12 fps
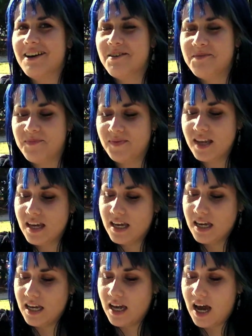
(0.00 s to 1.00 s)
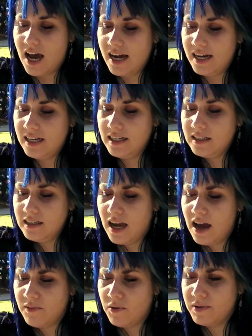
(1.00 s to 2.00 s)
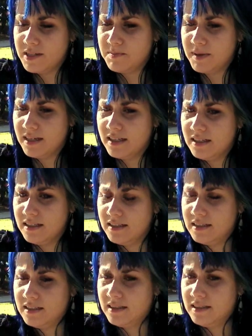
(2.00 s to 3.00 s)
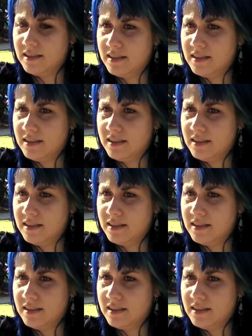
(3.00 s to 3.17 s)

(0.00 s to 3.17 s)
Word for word: Um, I have always been